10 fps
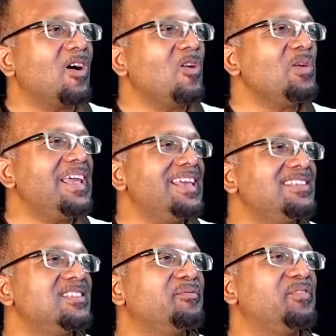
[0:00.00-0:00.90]
how
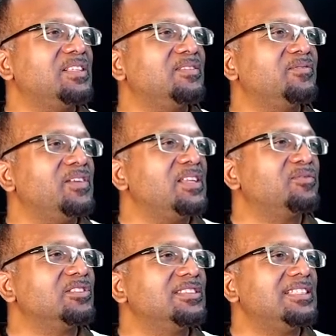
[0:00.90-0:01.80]
is the fit,
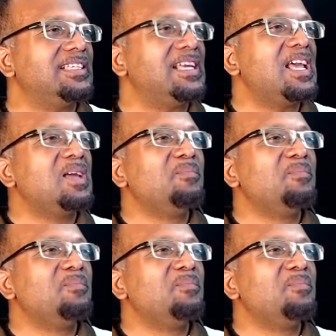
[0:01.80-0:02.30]
faithful city